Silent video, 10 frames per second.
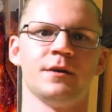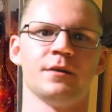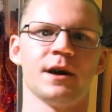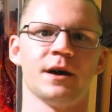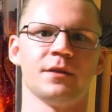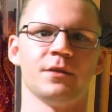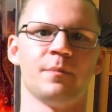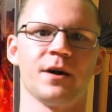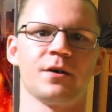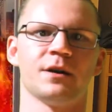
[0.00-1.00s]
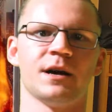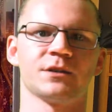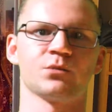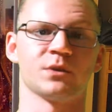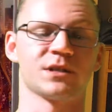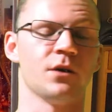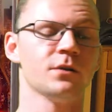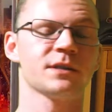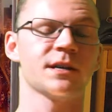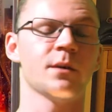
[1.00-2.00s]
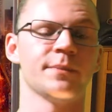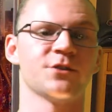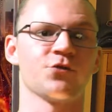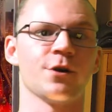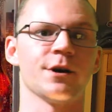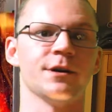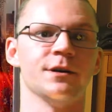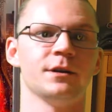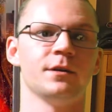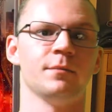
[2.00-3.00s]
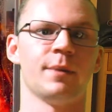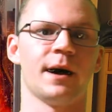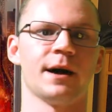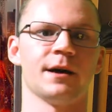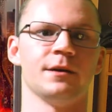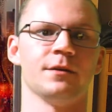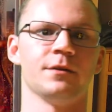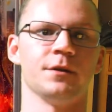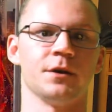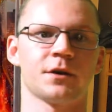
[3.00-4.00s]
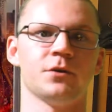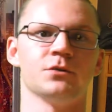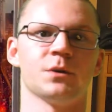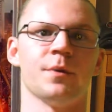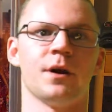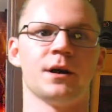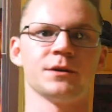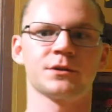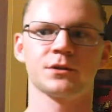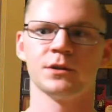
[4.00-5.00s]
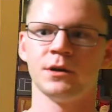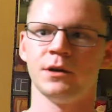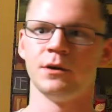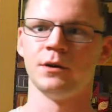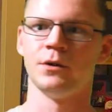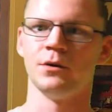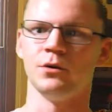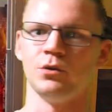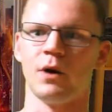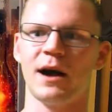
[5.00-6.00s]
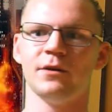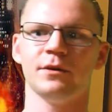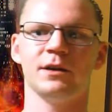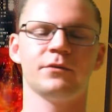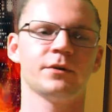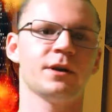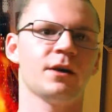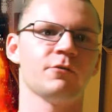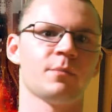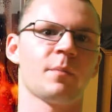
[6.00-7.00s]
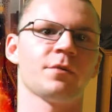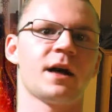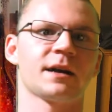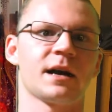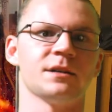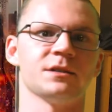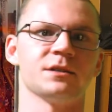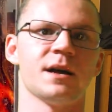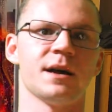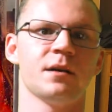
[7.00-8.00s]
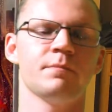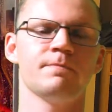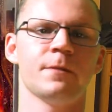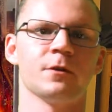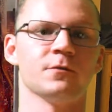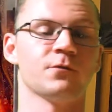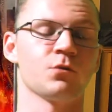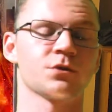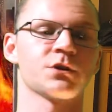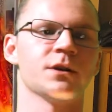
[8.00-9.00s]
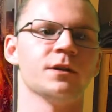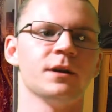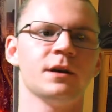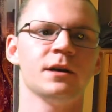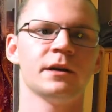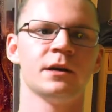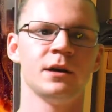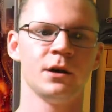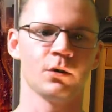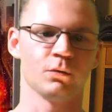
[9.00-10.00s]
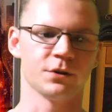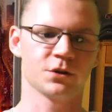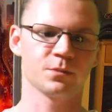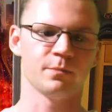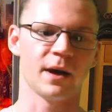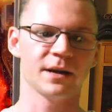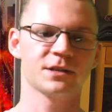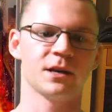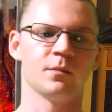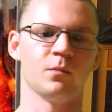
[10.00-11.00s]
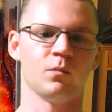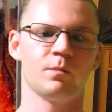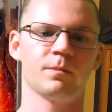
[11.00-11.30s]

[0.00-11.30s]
that the Baroness was going to get betrayed by the Yakuza boss, who I don't even remember that guy's name, unfortunately, which makes him